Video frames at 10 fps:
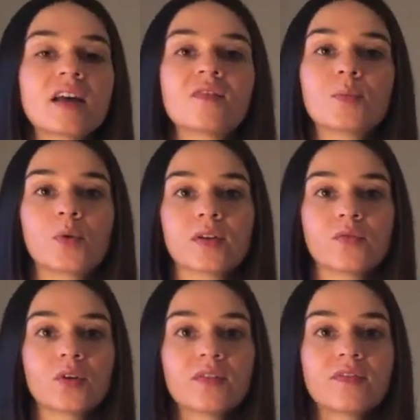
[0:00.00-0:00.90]

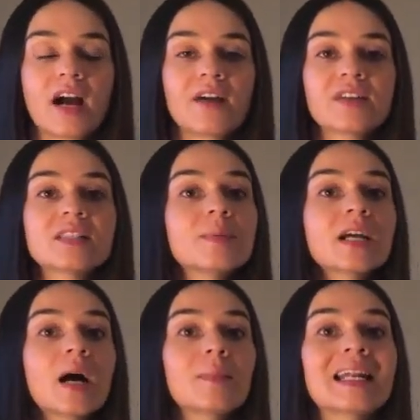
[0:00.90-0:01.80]
7.45, it's
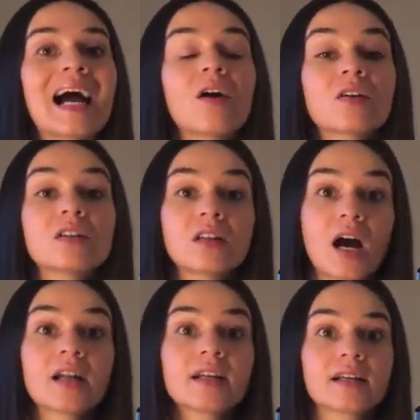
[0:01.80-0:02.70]
becoming
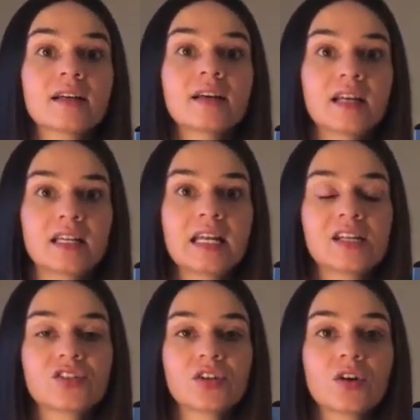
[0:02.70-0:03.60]
alkalotic in
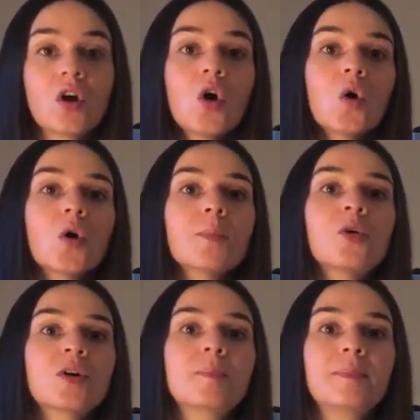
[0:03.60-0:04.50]
nature or
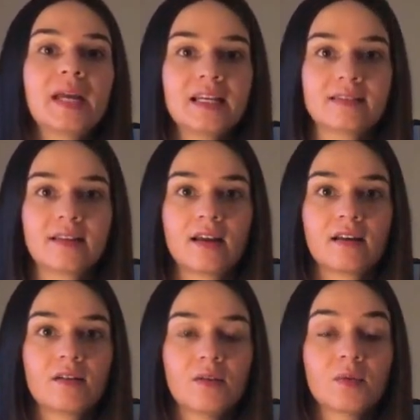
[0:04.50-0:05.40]
more
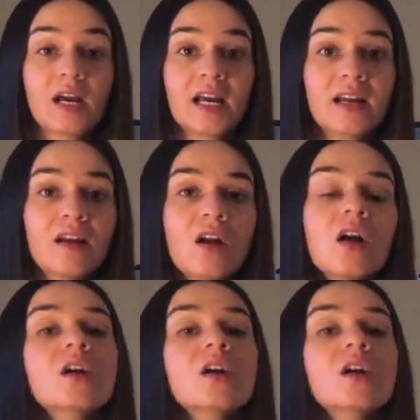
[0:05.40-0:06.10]
basic, okay?